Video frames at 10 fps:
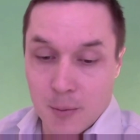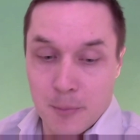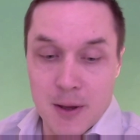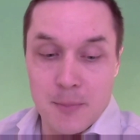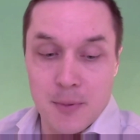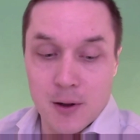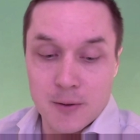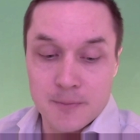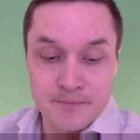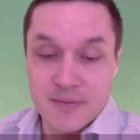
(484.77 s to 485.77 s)

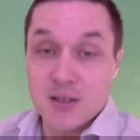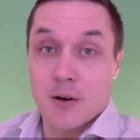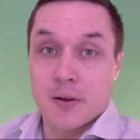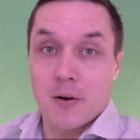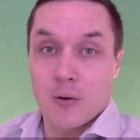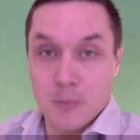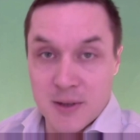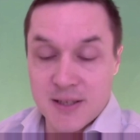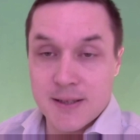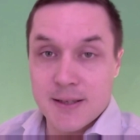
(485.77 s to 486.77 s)
people start their own
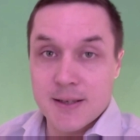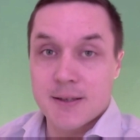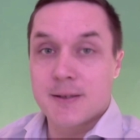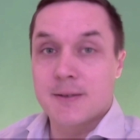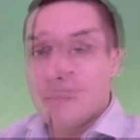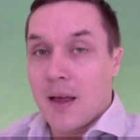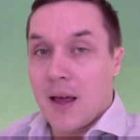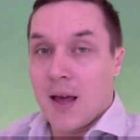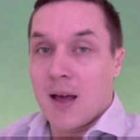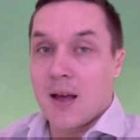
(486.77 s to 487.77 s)
businesses,
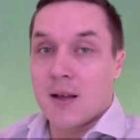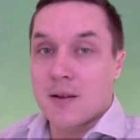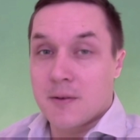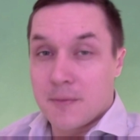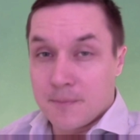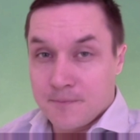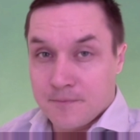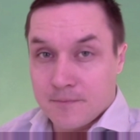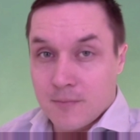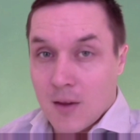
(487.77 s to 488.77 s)
and
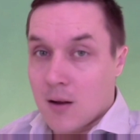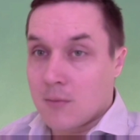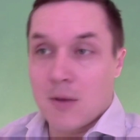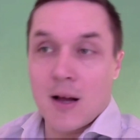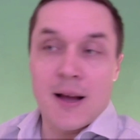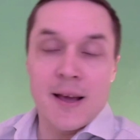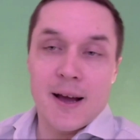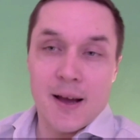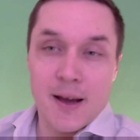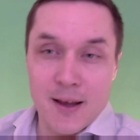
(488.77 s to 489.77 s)

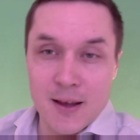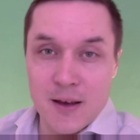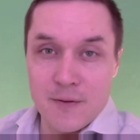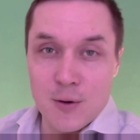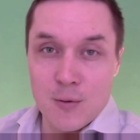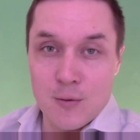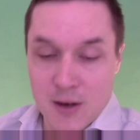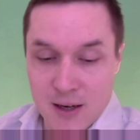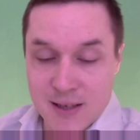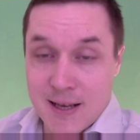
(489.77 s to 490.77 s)
I, I can give you
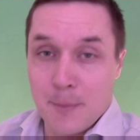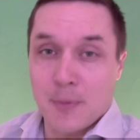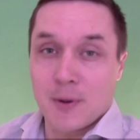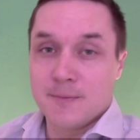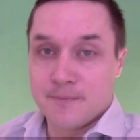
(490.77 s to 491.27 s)
an example.